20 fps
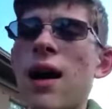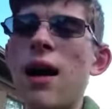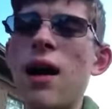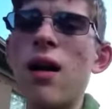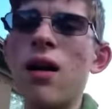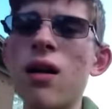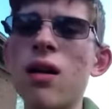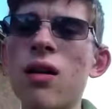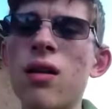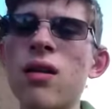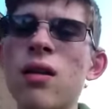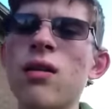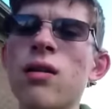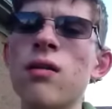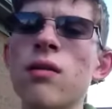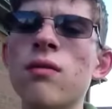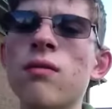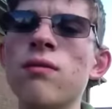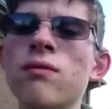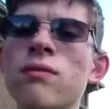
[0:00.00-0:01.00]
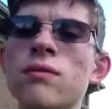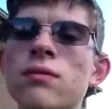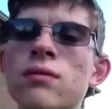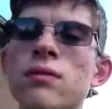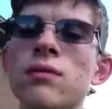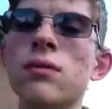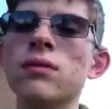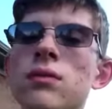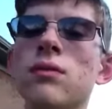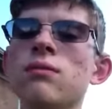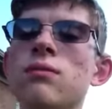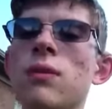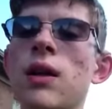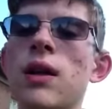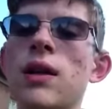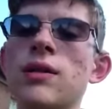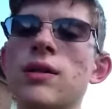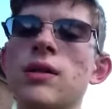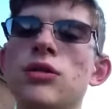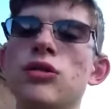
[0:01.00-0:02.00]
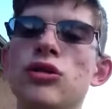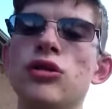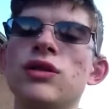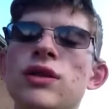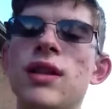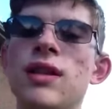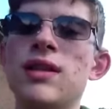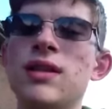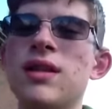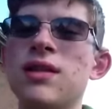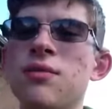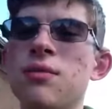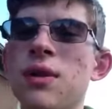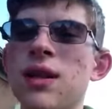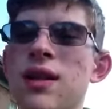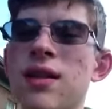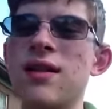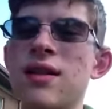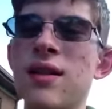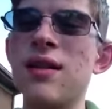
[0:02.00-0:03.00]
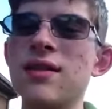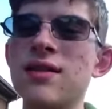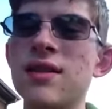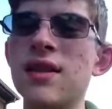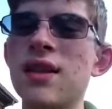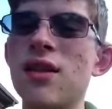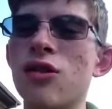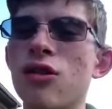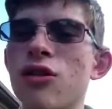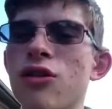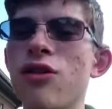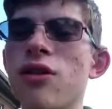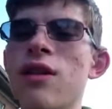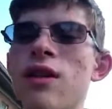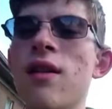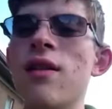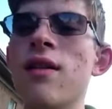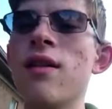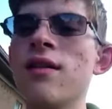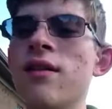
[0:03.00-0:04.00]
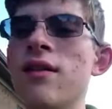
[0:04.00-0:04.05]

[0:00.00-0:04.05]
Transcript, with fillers: Oh, my cousin just texted me again and said, "Are you there?"